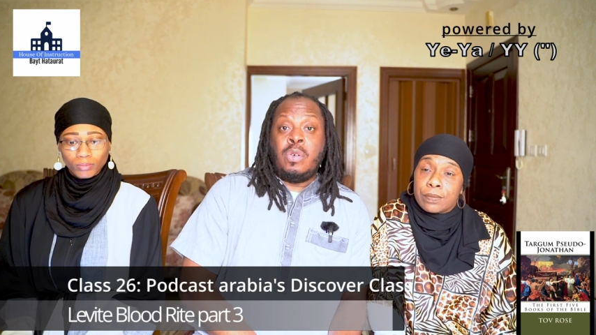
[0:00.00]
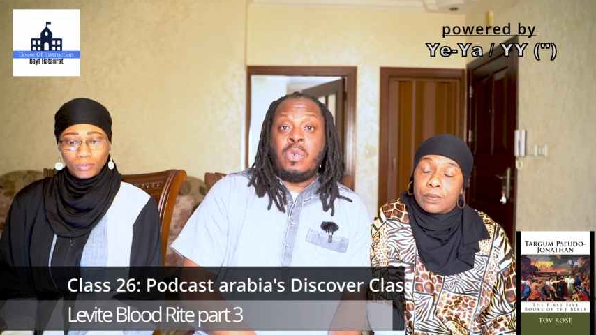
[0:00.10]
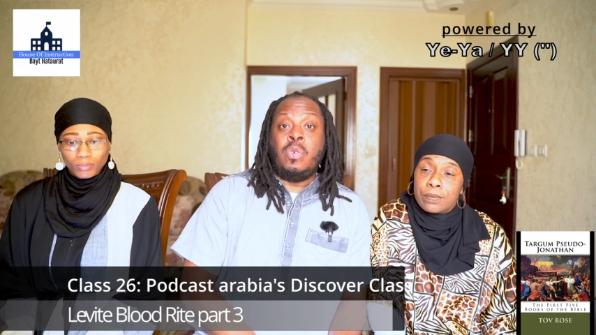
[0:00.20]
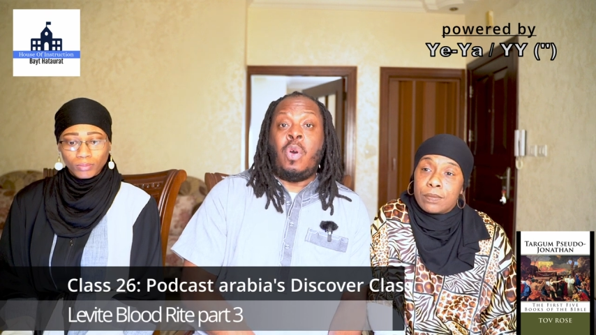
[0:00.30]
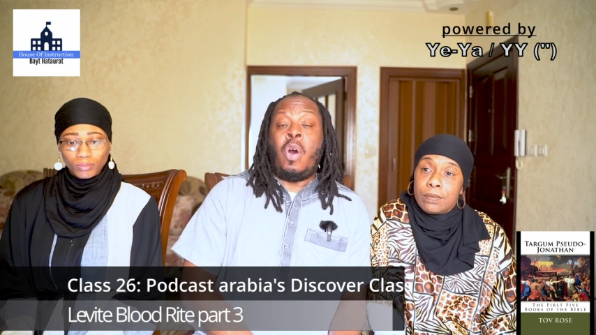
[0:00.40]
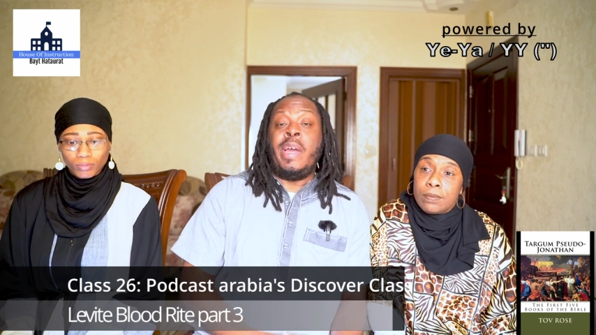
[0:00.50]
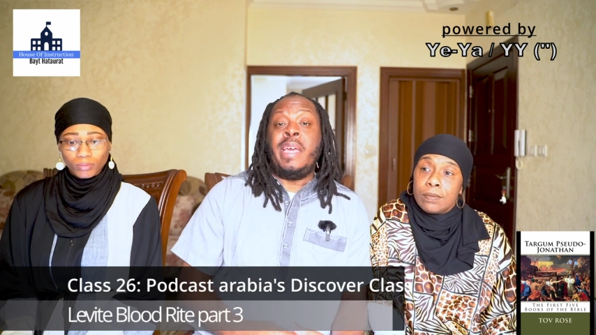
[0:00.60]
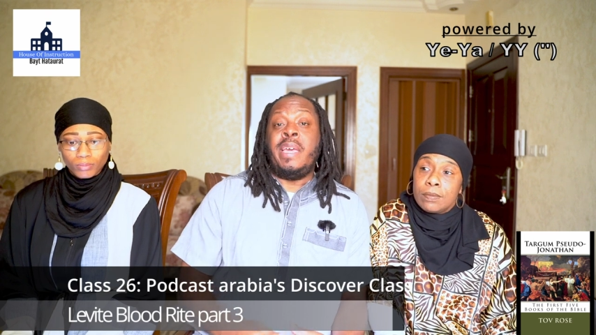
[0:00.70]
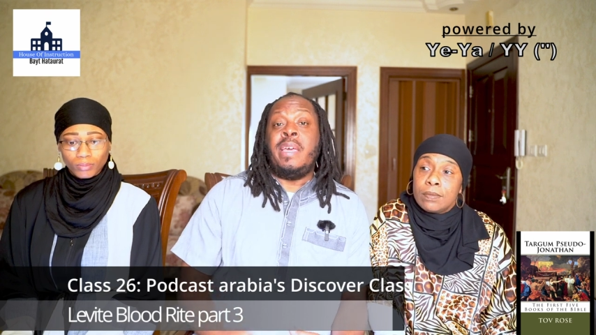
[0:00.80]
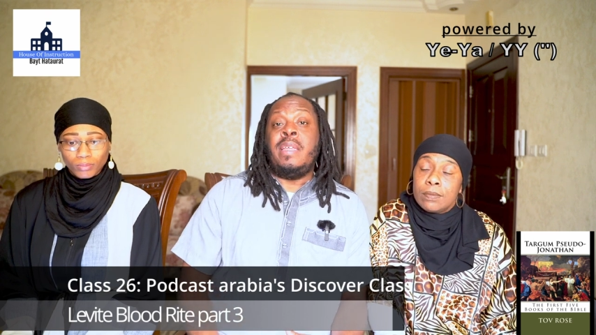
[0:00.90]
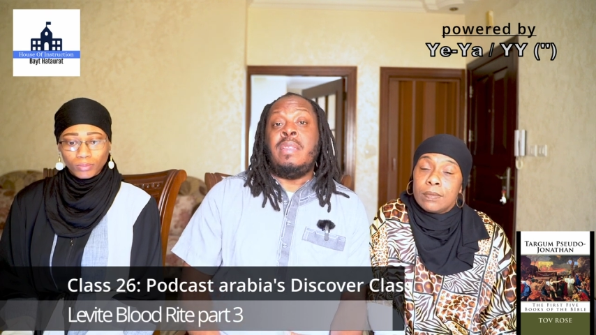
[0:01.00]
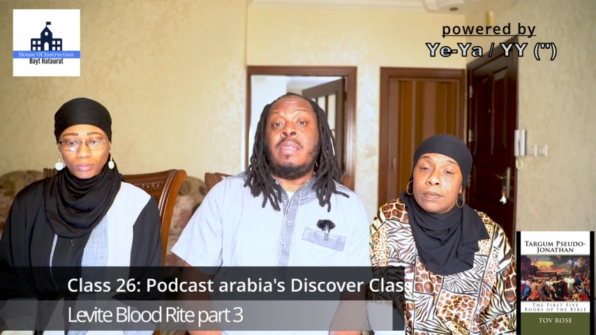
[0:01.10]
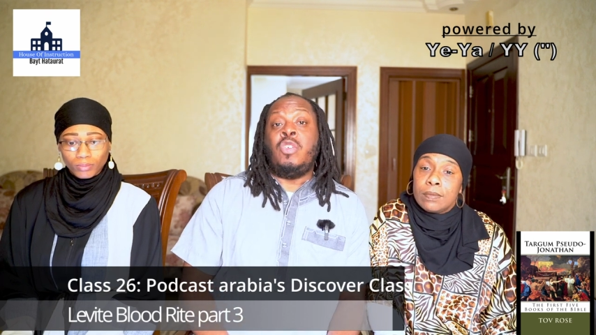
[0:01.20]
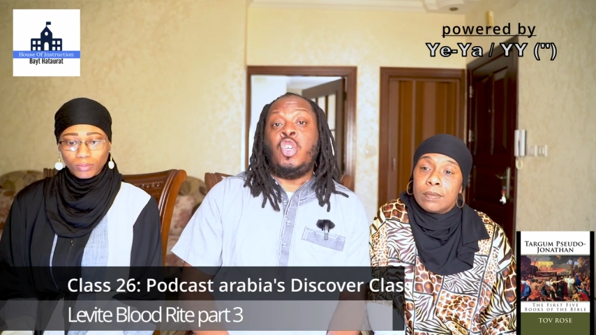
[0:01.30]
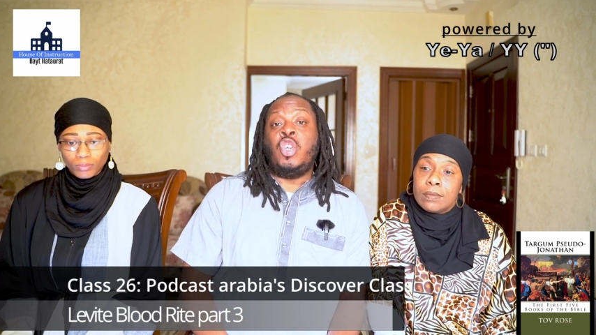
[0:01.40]
Speaker 1: who are
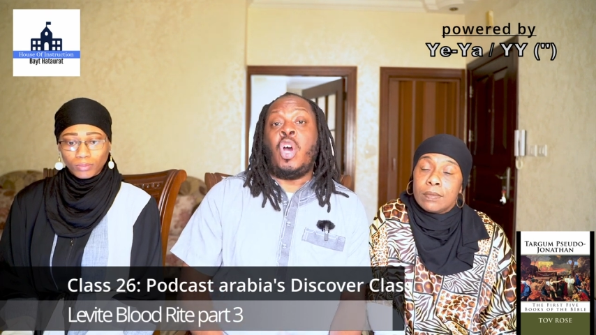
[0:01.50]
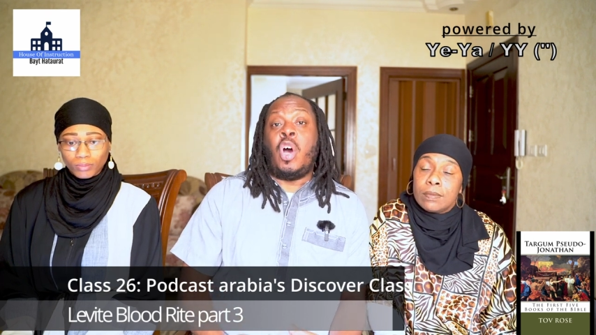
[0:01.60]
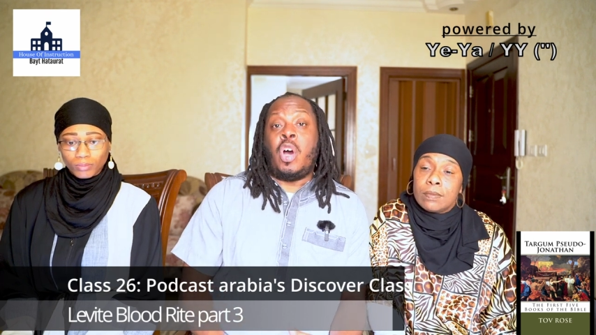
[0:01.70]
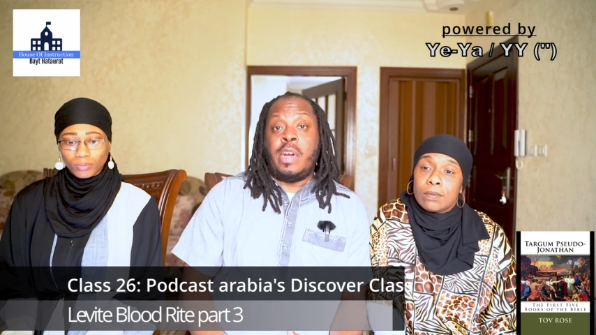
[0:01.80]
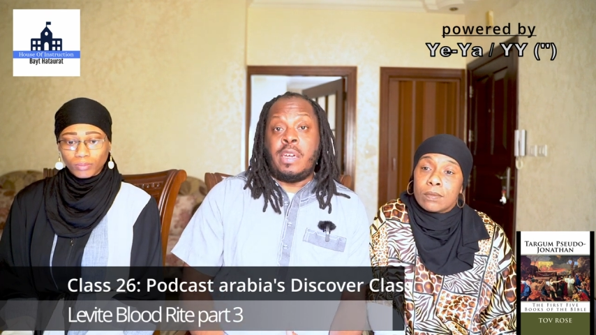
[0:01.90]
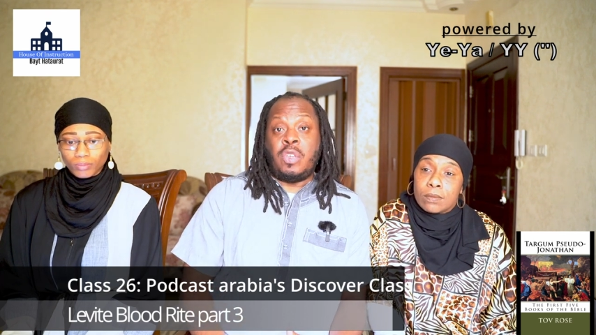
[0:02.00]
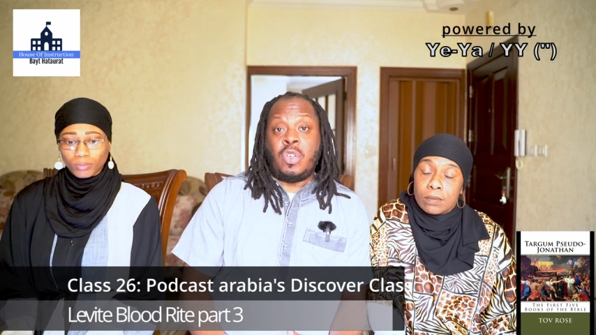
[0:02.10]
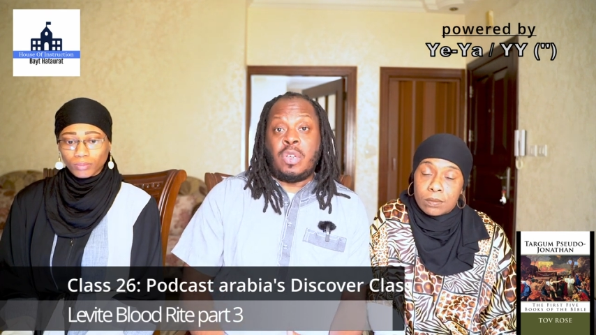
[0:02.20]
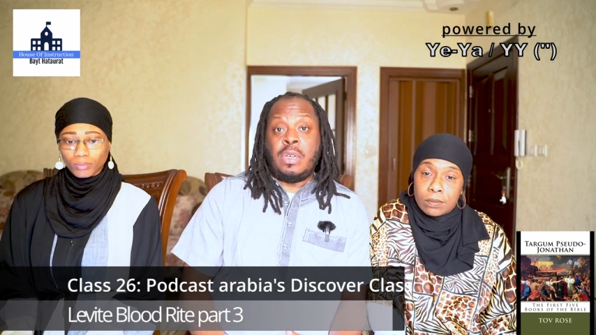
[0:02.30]
in charge